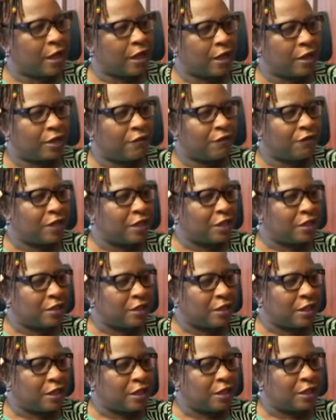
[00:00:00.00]
And if
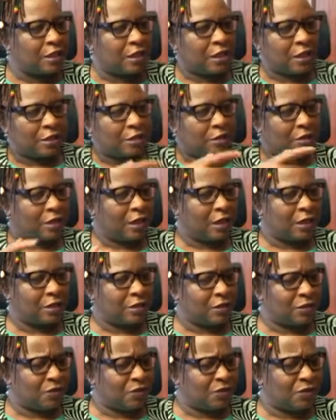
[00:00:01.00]
there's need,
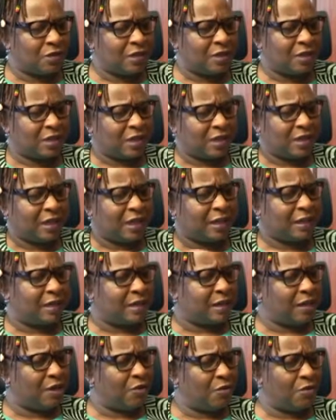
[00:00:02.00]
so
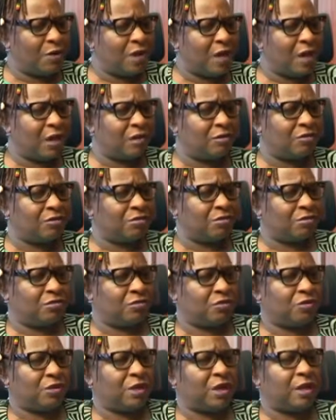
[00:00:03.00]
like now we are
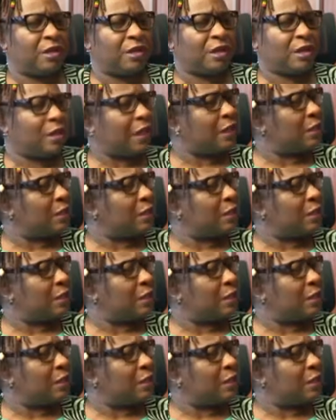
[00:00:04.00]
together,